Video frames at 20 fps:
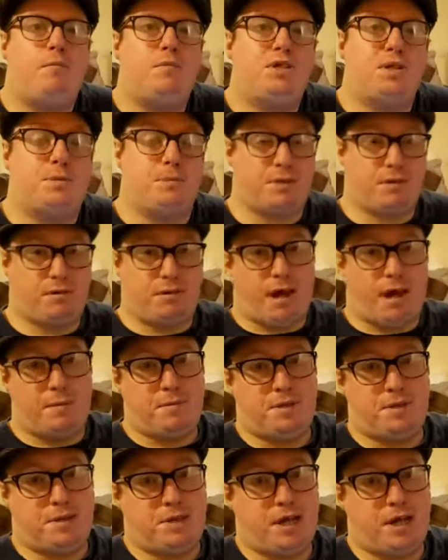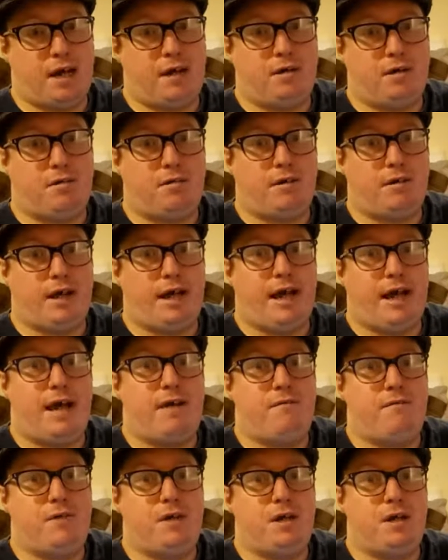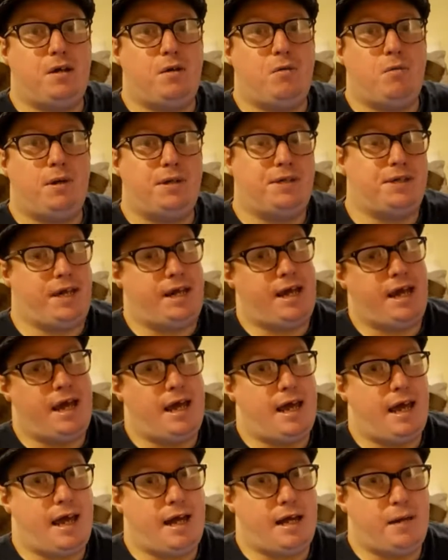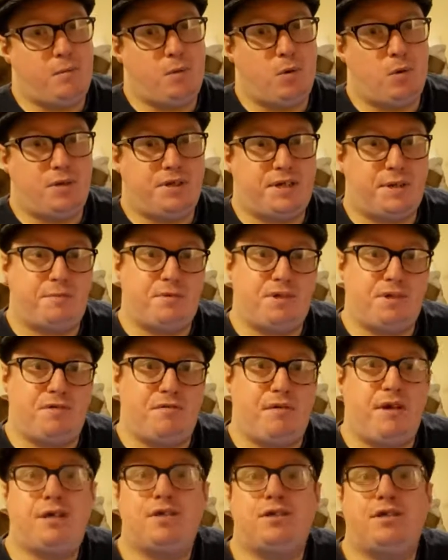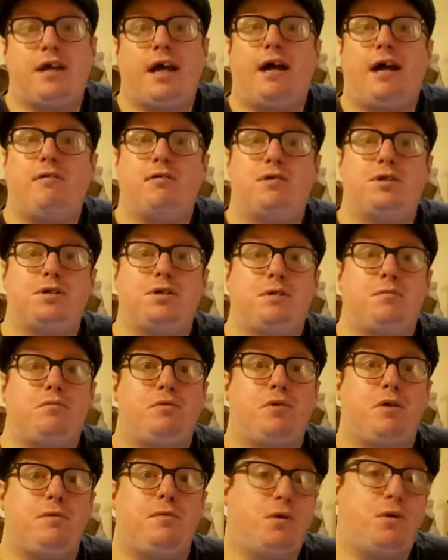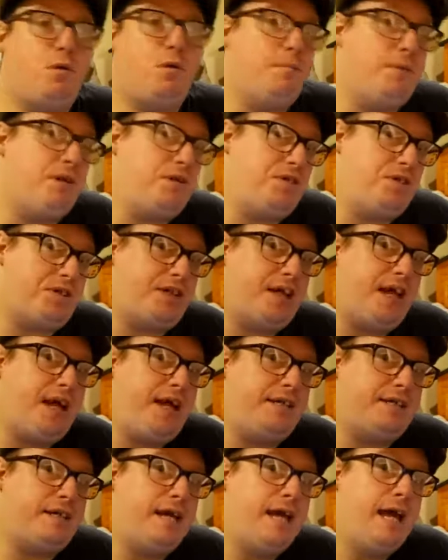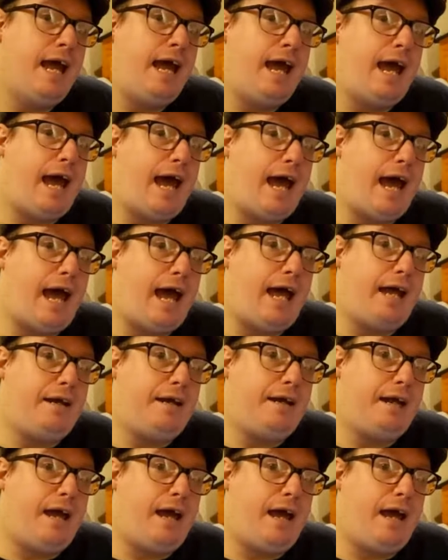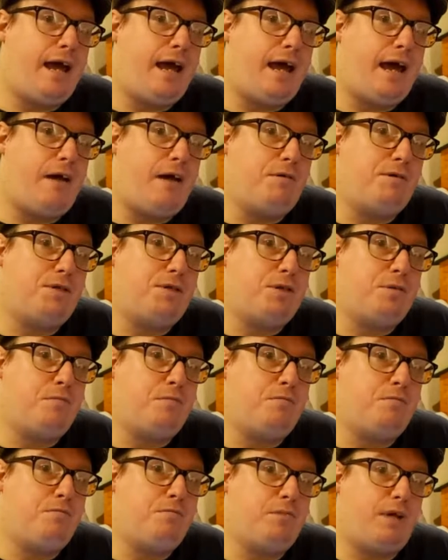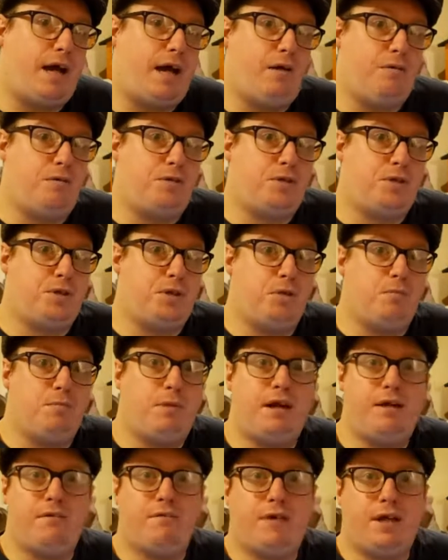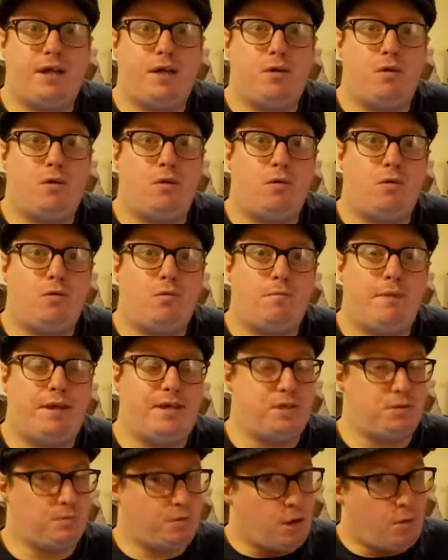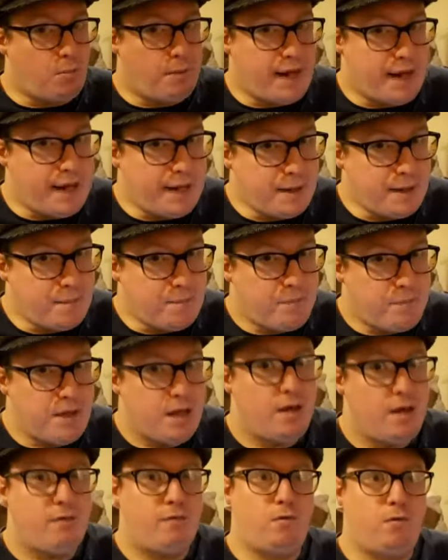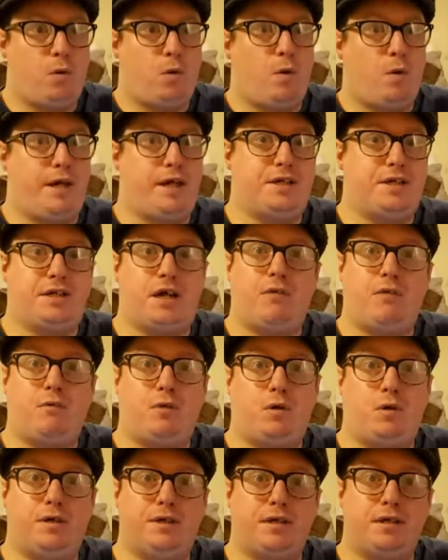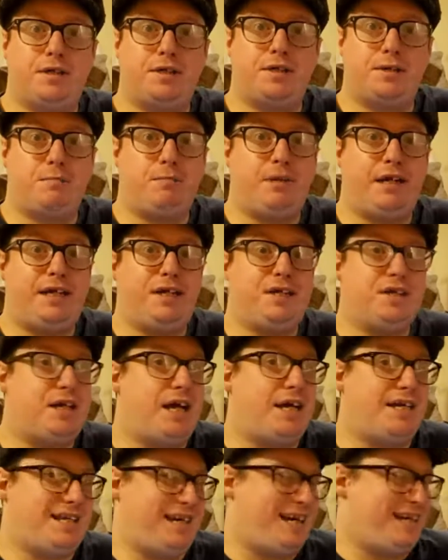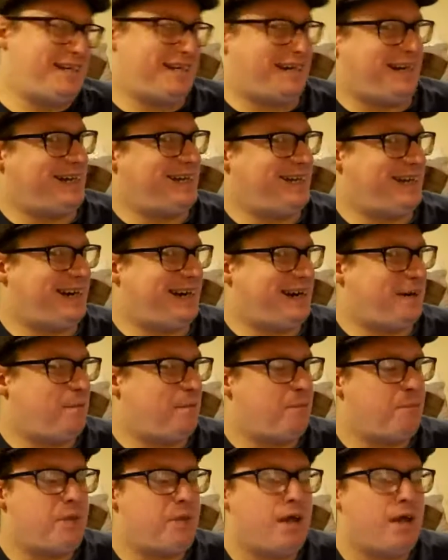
Subscribe to the channel if you want to hear any more tips and tricks on how to improve your mental state and how to how to benefit your mental well-being for yourself or others, please share.